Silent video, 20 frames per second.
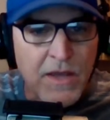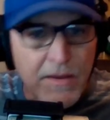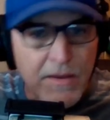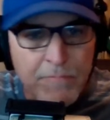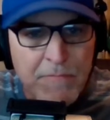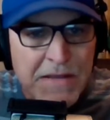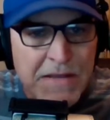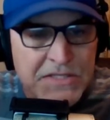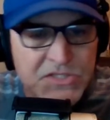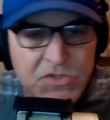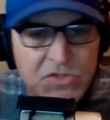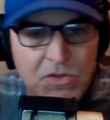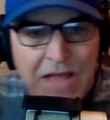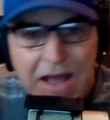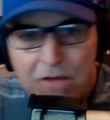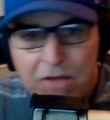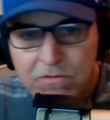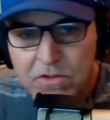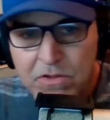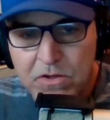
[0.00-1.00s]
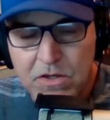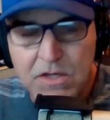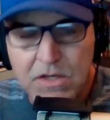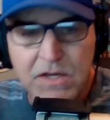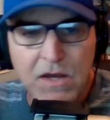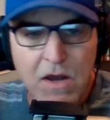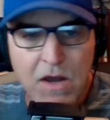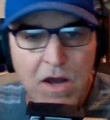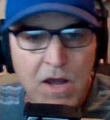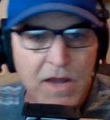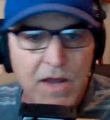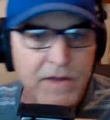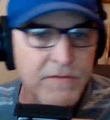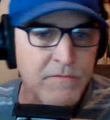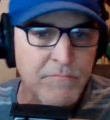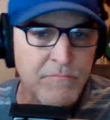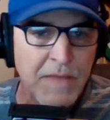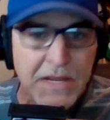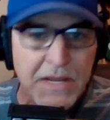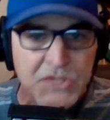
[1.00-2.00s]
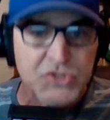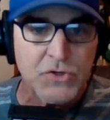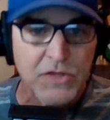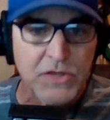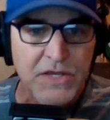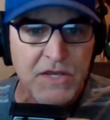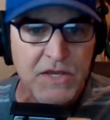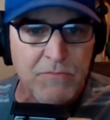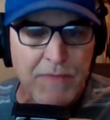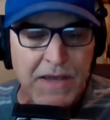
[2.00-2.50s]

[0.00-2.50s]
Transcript: mental outlook on Major League